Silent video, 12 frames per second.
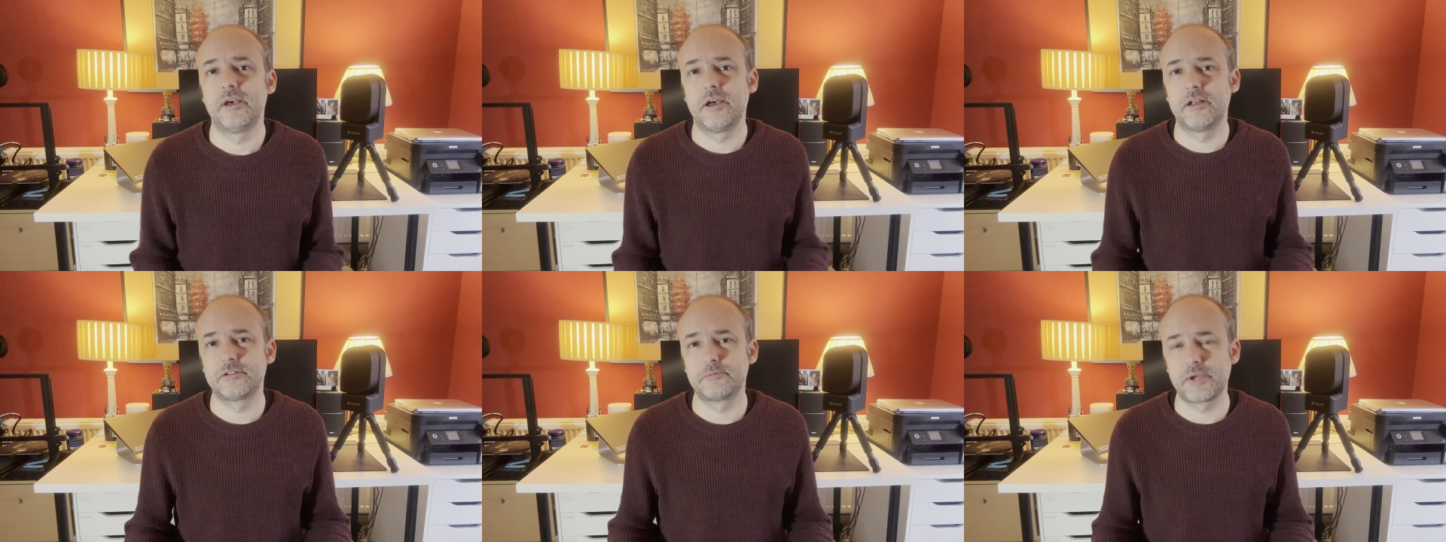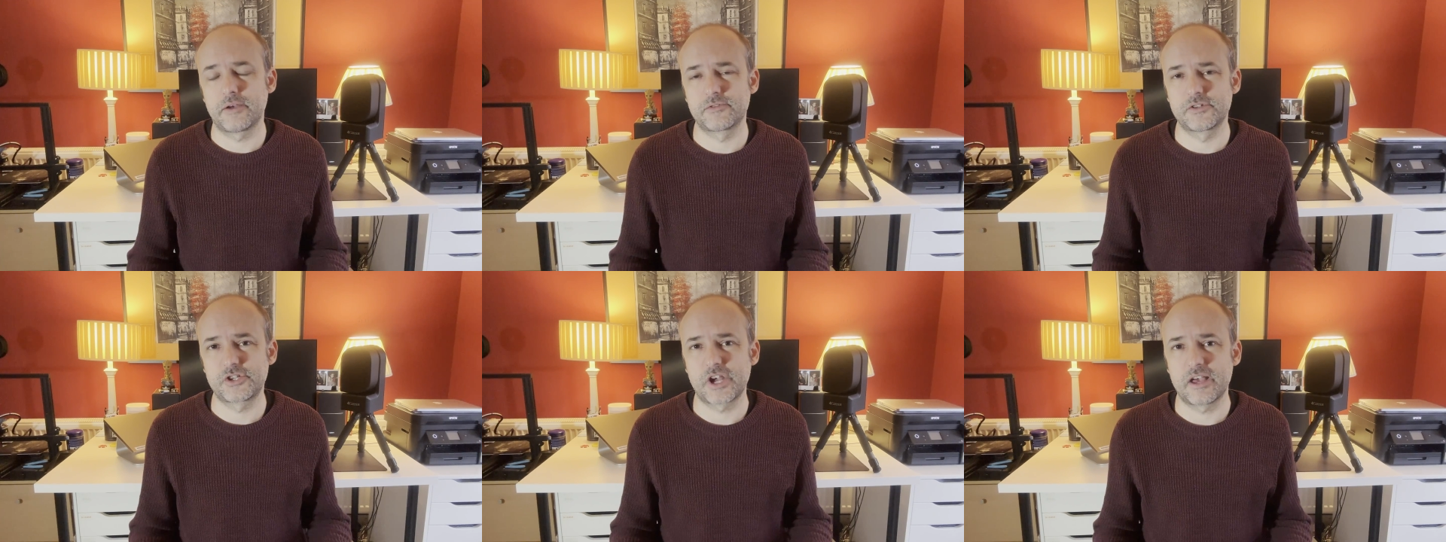and to be able to
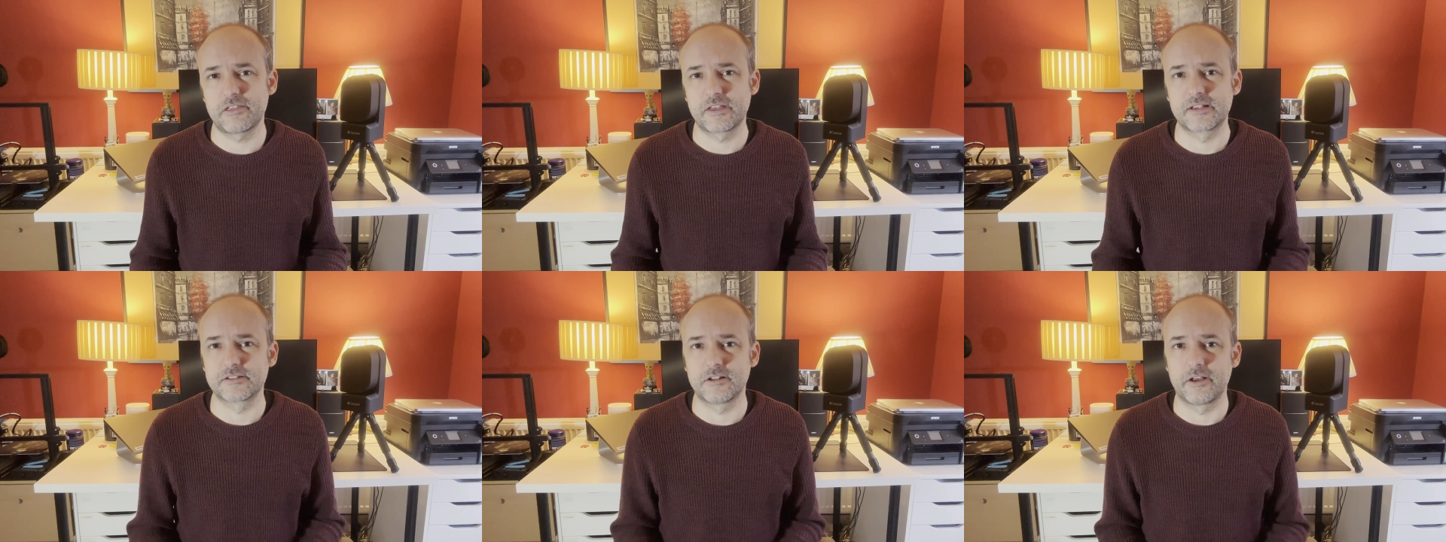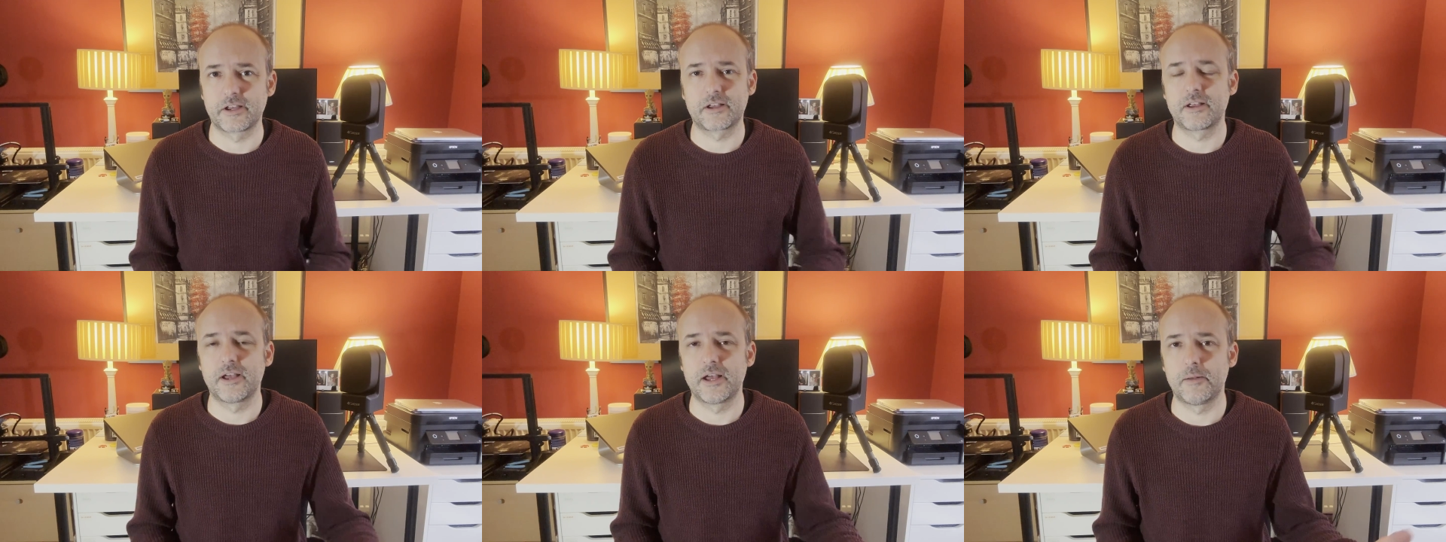share things like
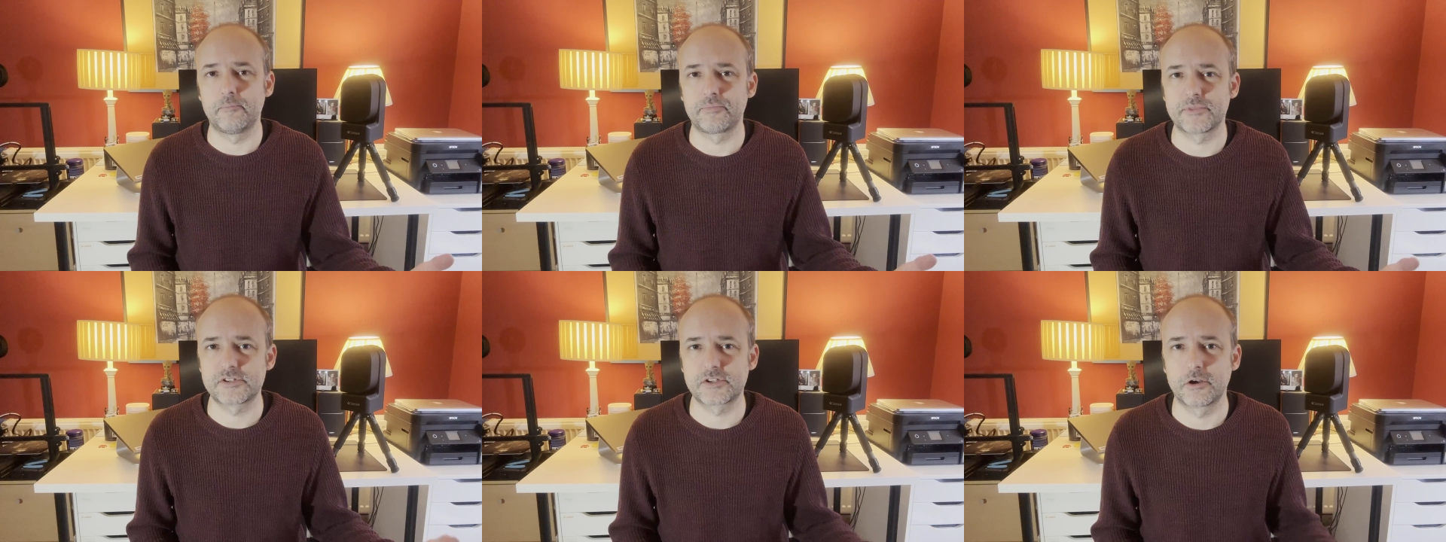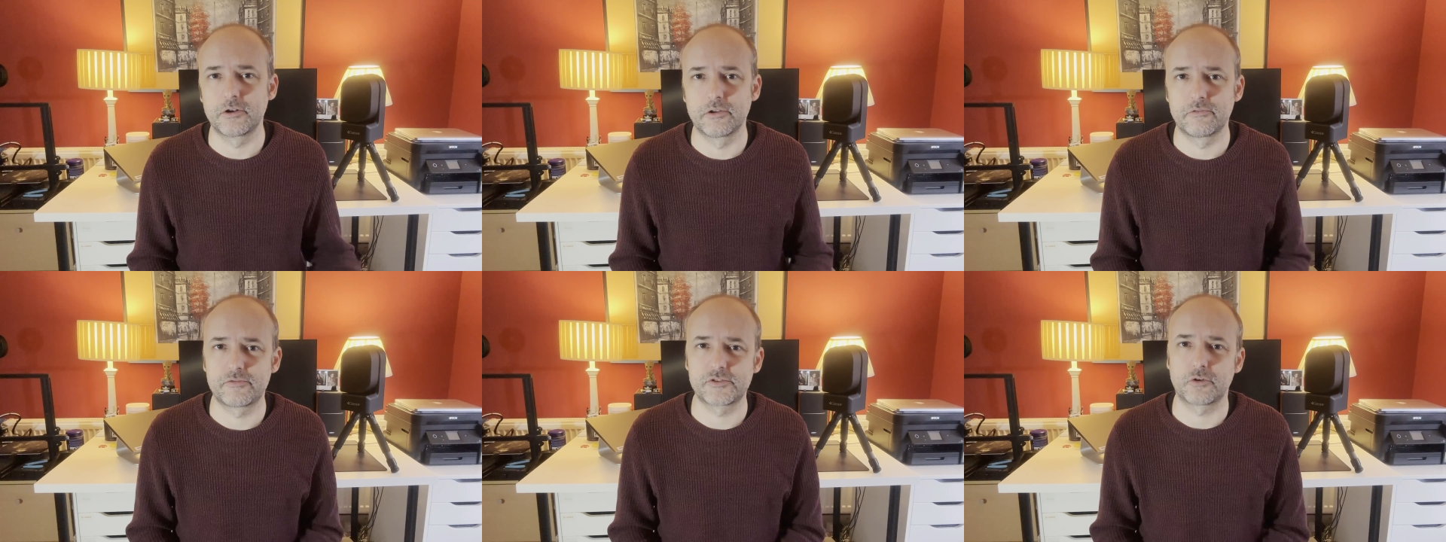um, solar
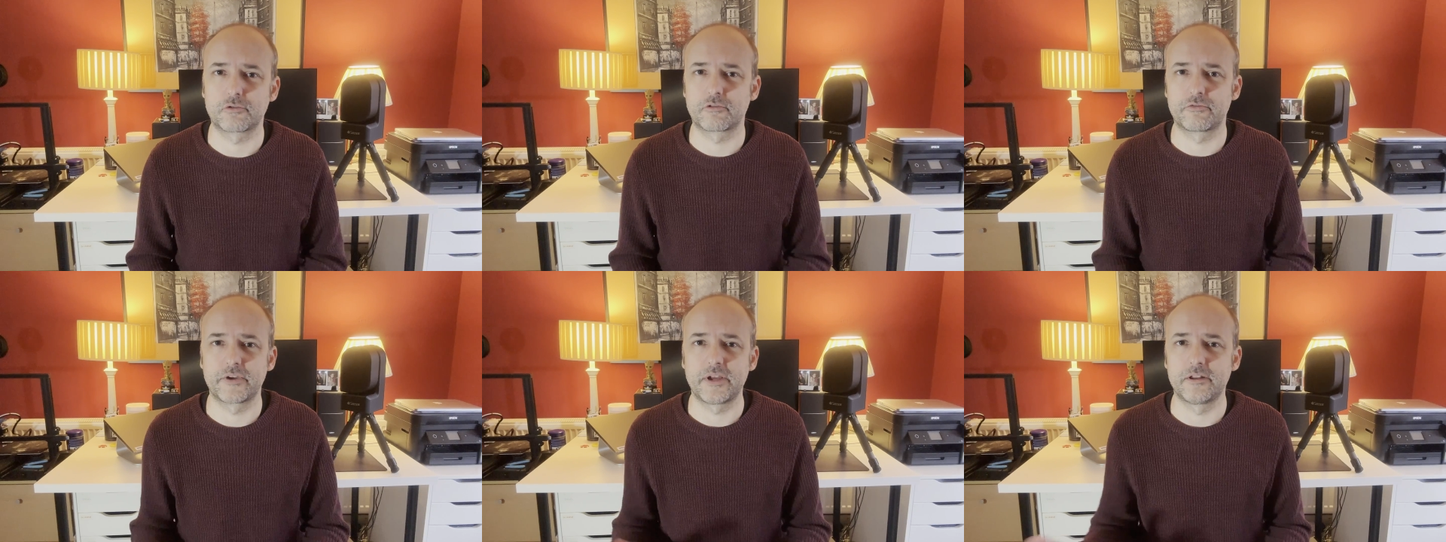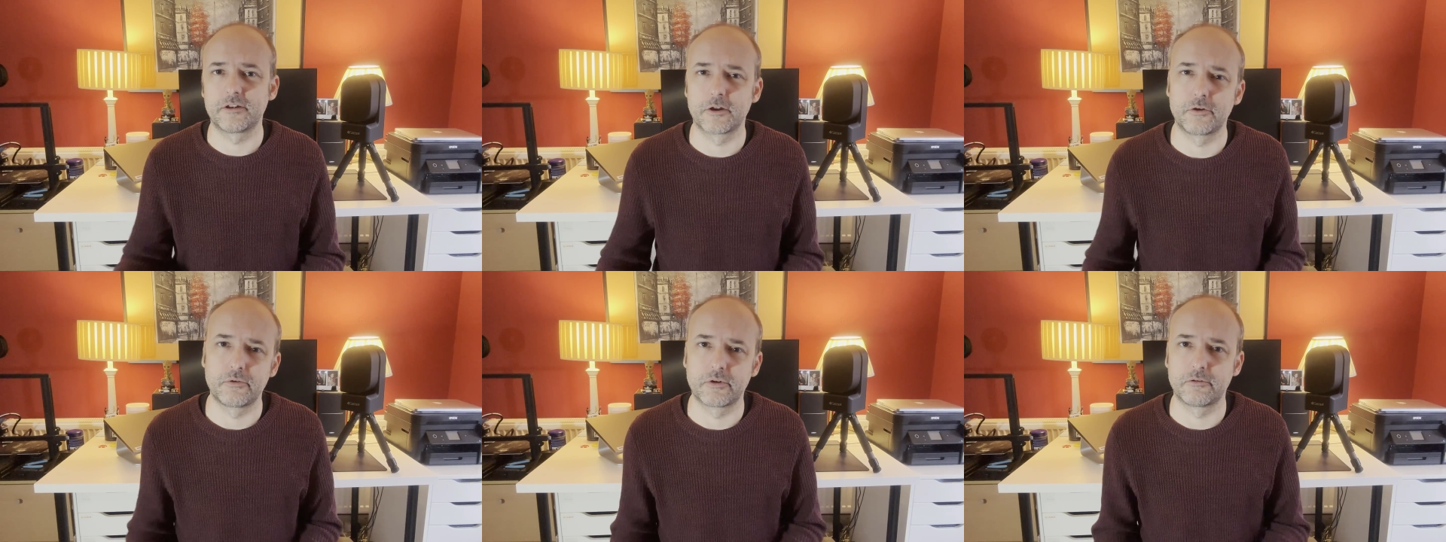photography and
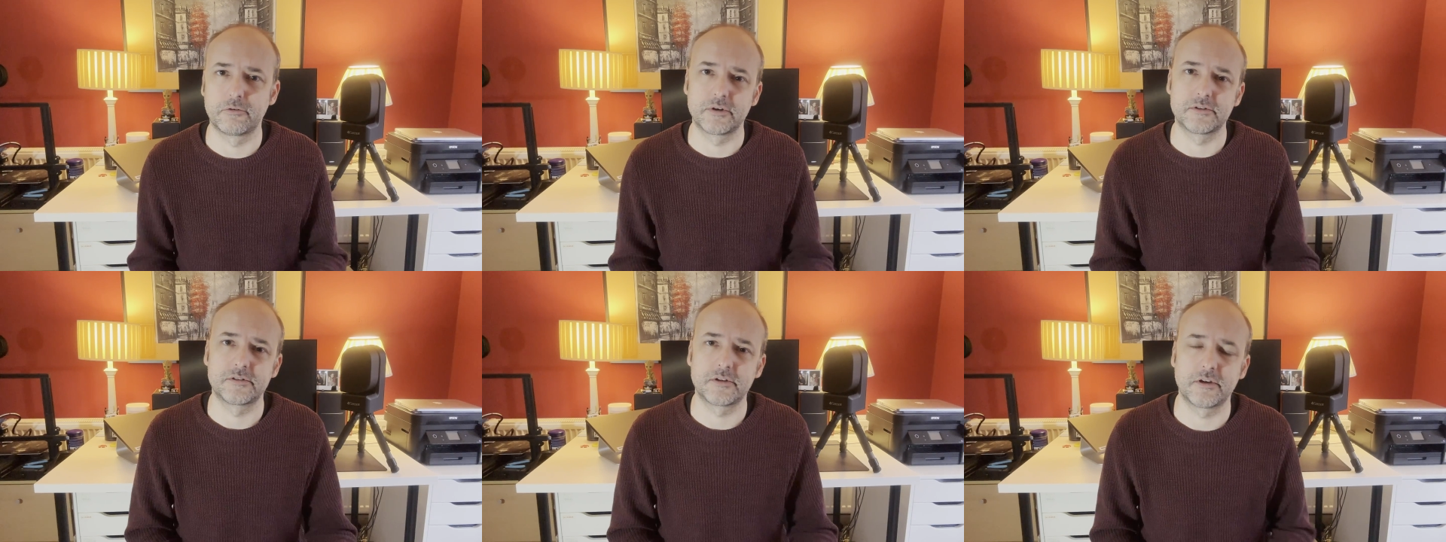lunar and,